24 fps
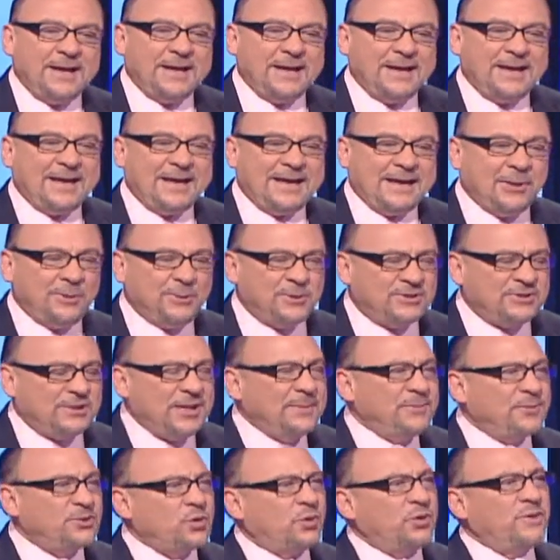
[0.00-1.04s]
And it would
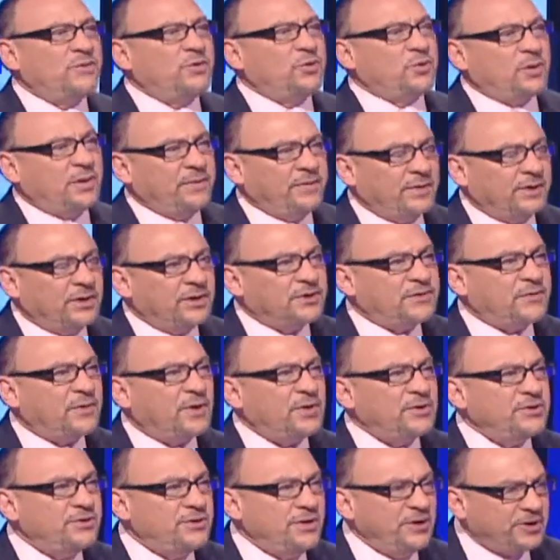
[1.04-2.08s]
seem sort of trivial as
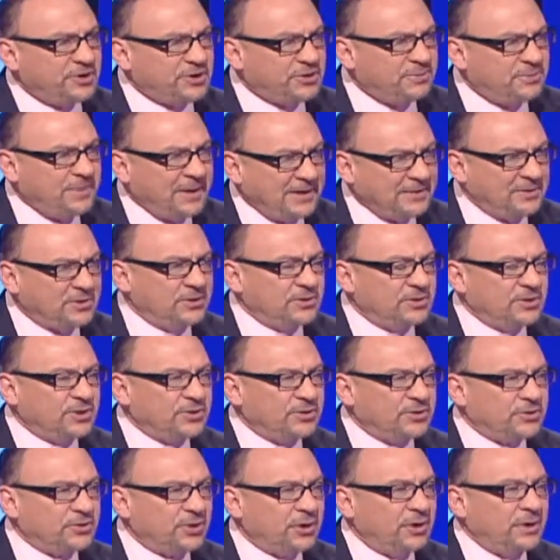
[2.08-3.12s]
far as the expense is
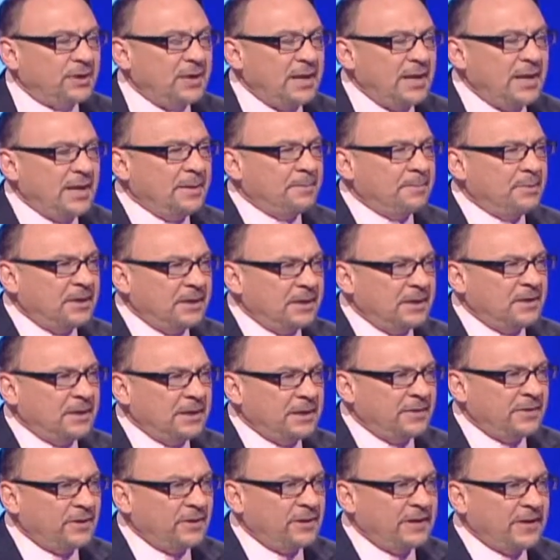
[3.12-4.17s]
concerned. But in
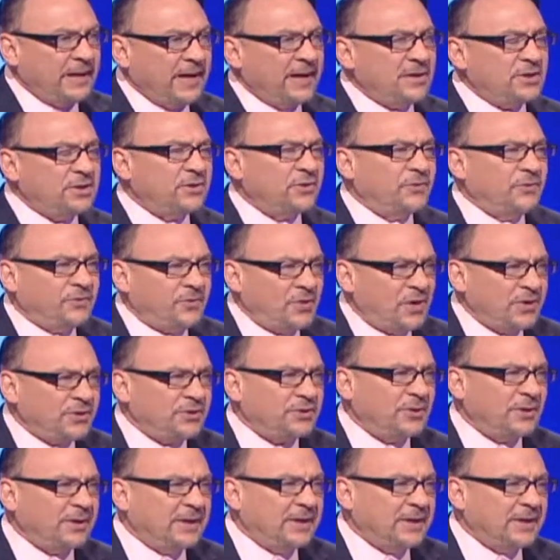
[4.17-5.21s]
the case of
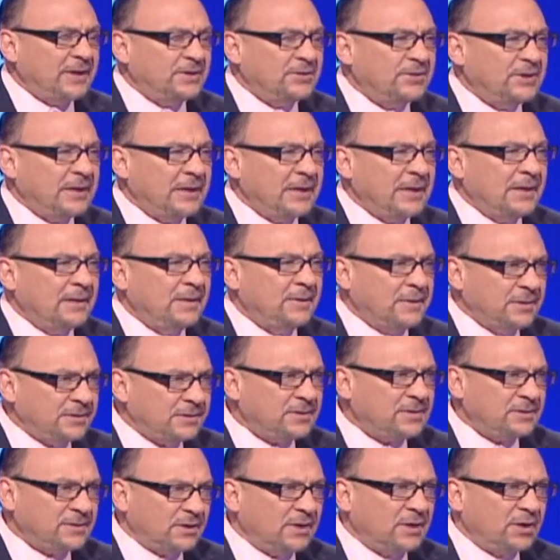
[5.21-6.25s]
foster kids, this
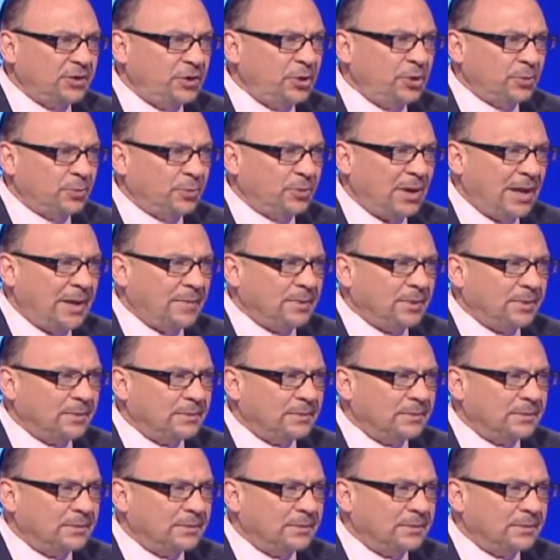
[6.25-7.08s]
is an acute problem.